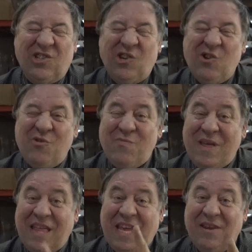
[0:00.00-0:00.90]
2
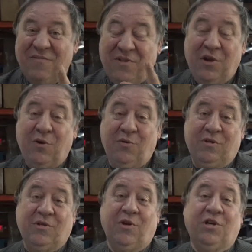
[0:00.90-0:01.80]
million
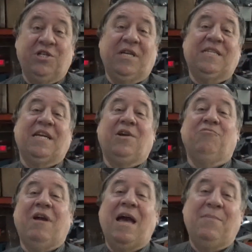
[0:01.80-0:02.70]
views on her Jessica
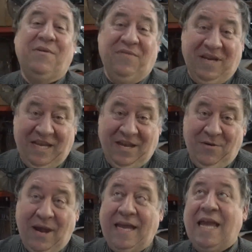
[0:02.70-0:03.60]
Rabbit video.
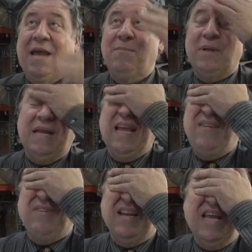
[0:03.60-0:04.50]
I can't
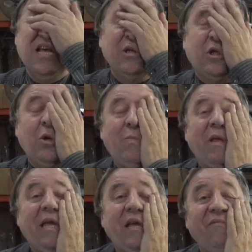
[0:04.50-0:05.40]
believe it. 2
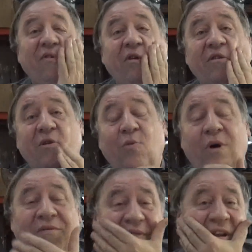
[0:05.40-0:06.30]
million views in
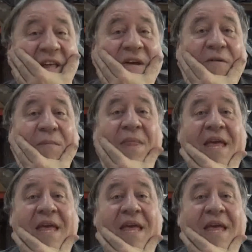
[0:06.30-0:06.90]
one video.